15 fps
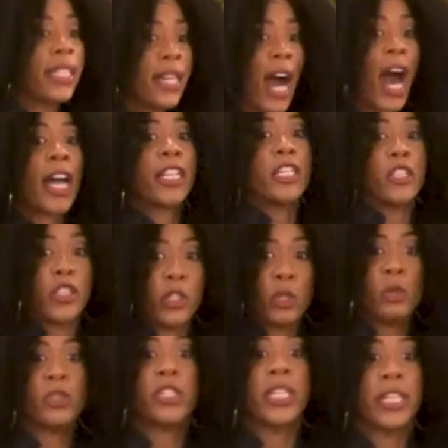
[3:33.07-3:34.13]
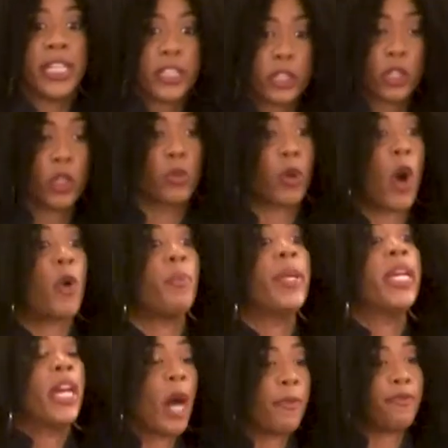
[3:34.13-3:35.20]
God is using it to grow
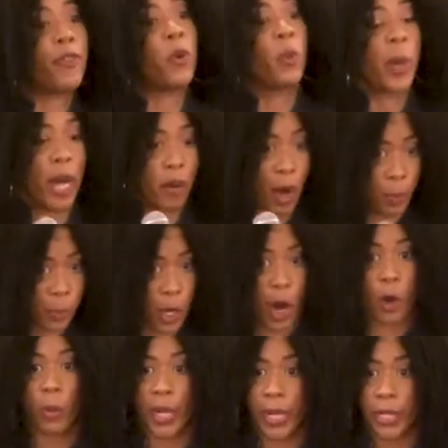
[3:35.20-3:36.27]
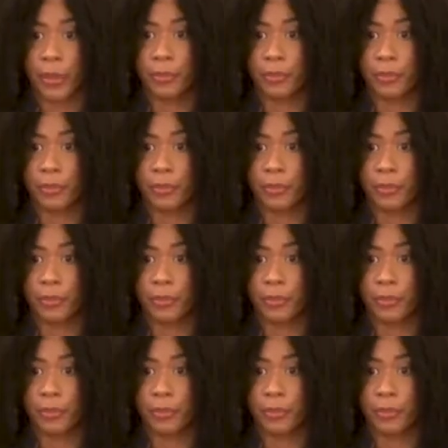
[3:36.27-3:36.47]
me up for where I'm going.